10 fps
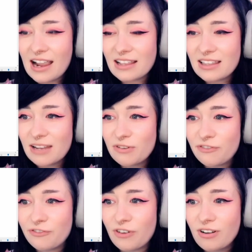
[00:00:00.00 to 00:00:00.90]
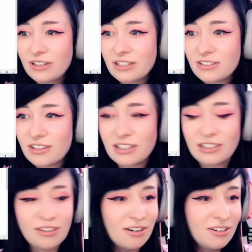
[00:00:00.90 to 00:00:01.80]
And they would fall into the
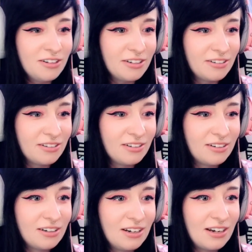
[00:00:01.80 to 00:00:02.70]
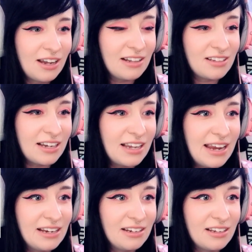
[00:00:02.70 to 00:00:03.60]
yard and I
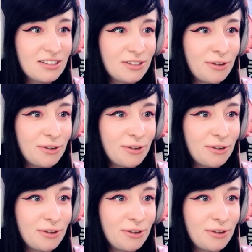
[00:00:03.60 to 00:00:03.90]
hated it so